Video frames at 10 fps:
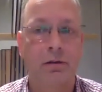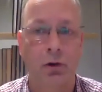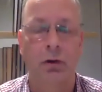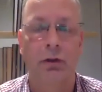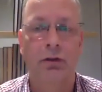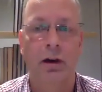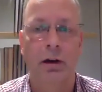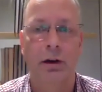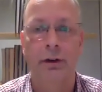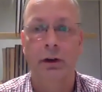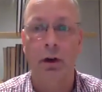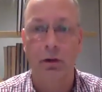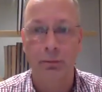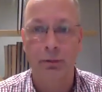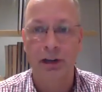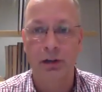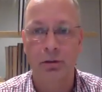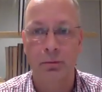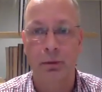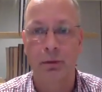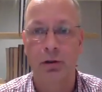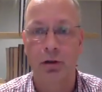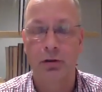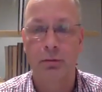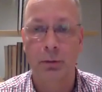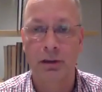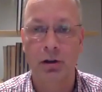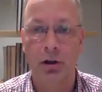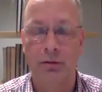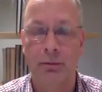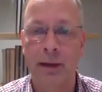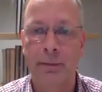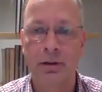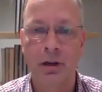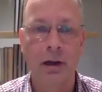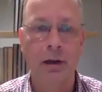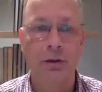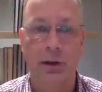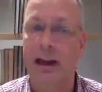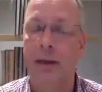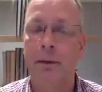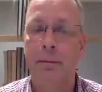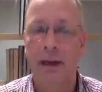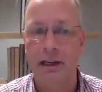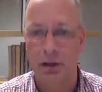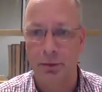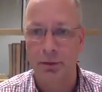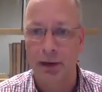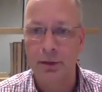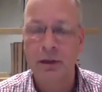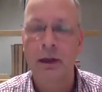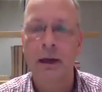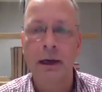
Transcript: journals are under a lot of pressure to publish lots of papers, so they can be picky sometimes.